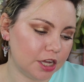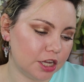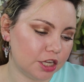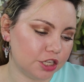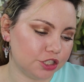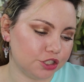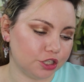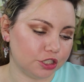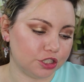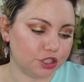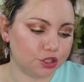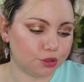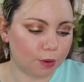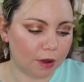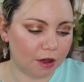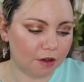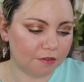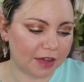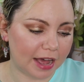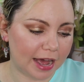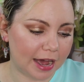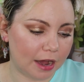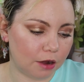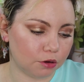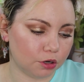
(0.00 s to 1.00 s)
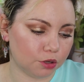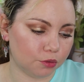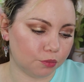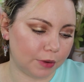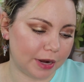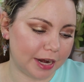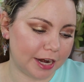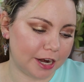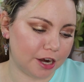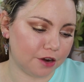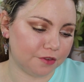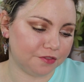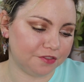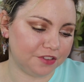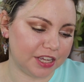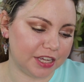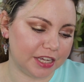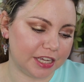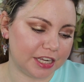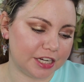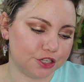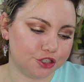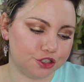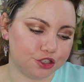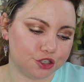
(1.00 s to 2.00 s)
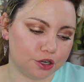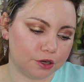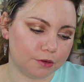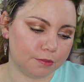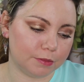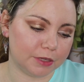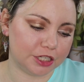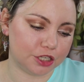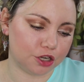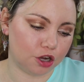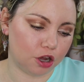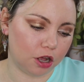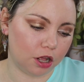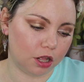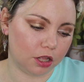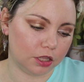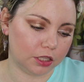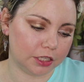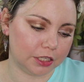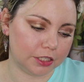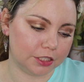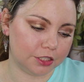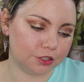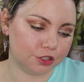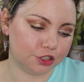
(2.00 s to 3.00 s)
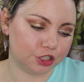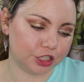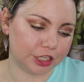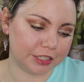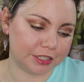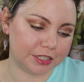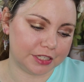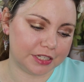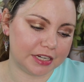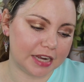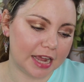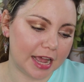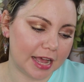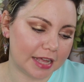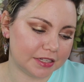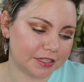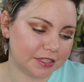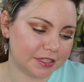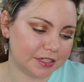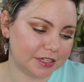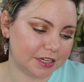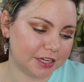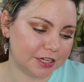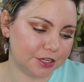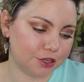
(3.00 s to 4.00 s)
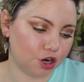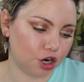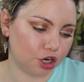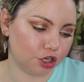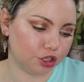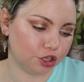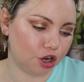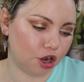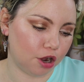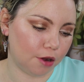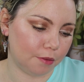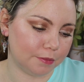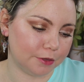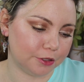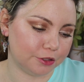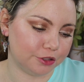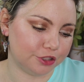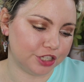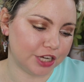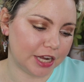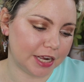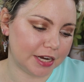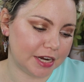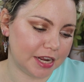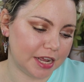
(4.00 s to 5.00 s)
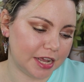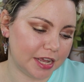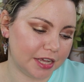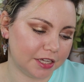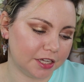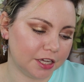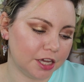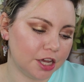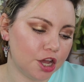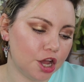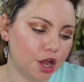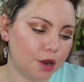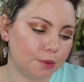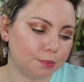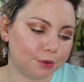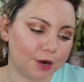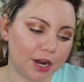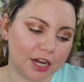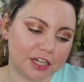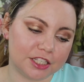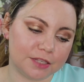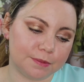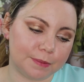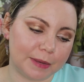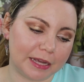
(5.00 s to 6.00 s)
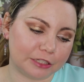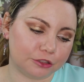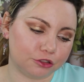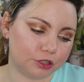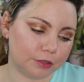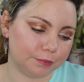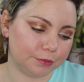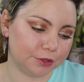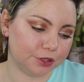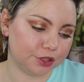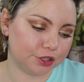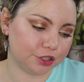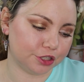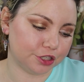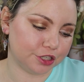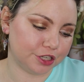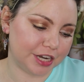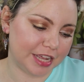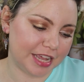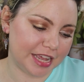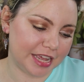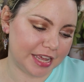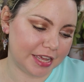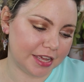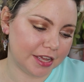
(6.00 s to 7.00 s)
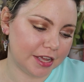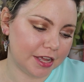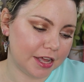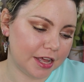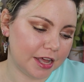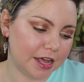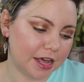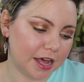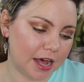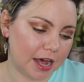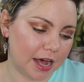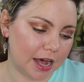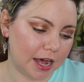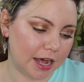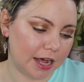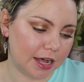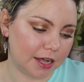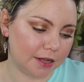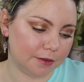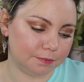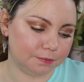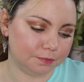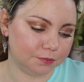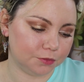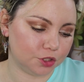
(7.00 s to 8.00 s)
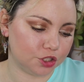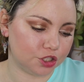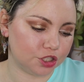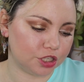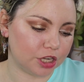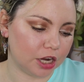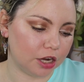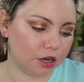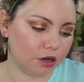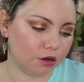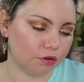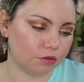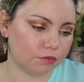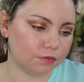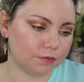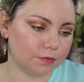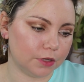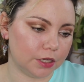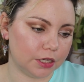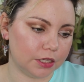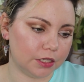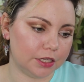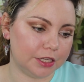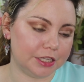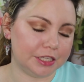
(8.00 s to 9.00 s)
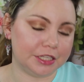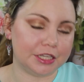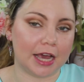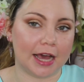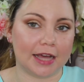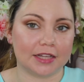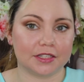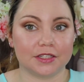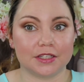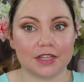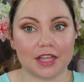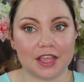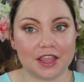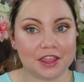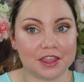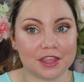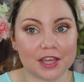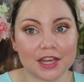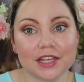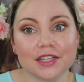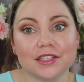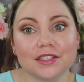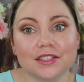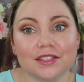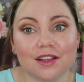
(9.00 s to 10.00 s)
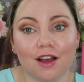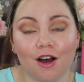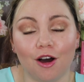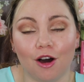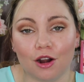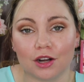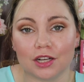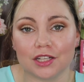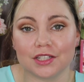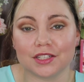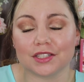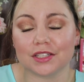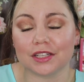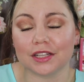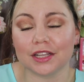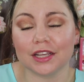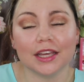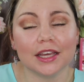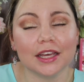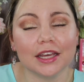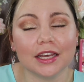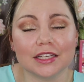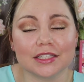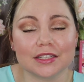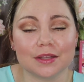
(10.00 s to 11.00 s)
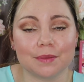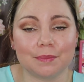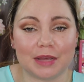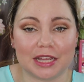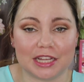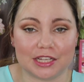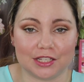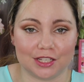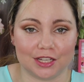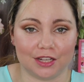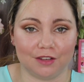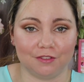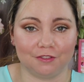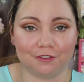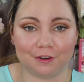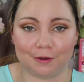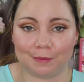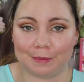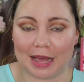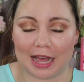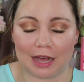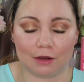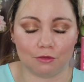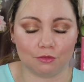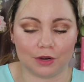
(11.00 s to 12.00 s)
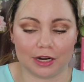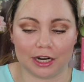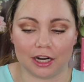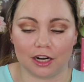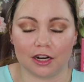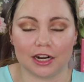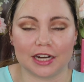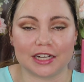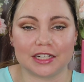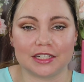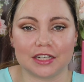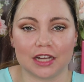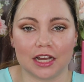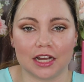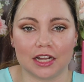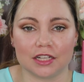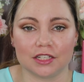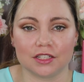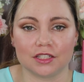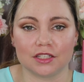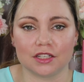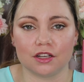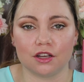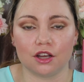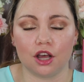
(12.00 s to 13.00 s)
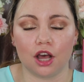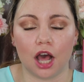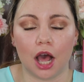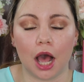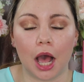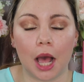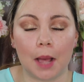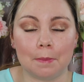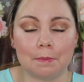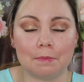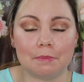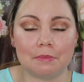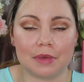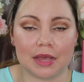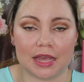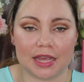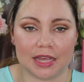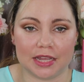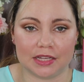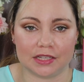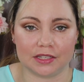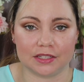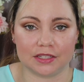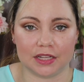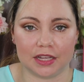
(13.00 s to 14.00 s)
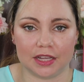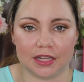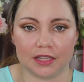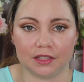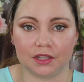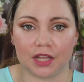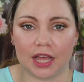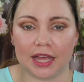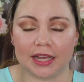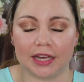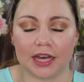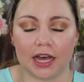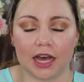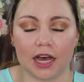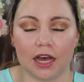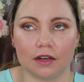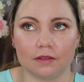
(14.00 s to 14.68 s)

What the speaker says: So it's 12-hour wear, vegan, dermatologist tested, non-comedogenic, broad spectrum 30. So yes, this honestly is amazing for matte wear. It does amazing, like